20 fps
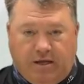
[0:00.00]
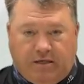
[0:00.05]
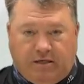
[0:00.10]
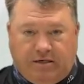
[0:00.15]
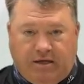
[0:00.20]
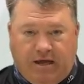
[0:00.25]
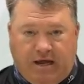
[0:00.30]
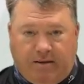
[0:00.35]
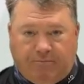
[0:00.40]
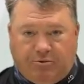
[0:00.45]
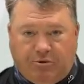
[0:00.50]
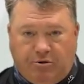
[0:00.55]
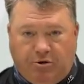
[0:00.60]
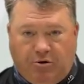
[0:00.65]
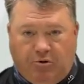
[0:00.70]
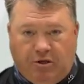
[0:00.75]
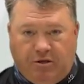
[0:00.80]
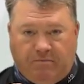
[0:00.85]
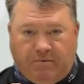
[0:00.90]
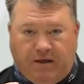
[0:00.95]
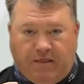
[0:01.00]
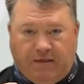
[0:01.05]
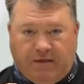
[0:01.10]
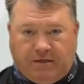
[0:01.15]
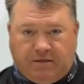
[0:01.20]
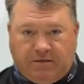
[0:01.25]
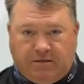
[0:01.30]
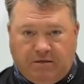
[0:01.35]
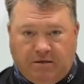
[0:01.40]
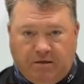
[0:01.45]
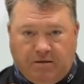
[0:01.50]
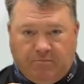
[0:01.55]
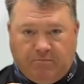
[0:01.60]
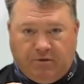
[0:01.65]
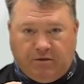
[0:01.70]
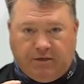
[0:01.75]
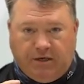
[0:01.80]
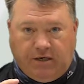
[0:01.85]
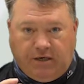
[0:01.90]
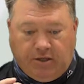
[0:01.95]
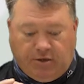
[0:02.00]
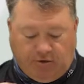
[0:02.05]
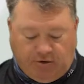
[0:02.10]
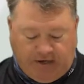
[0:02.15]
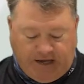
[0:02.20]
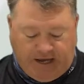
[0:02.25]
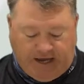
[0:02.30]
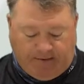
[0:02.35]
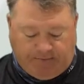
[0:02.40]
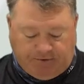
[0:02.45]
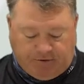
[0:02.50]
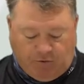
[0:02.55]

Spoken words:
is captured only by this particular cap.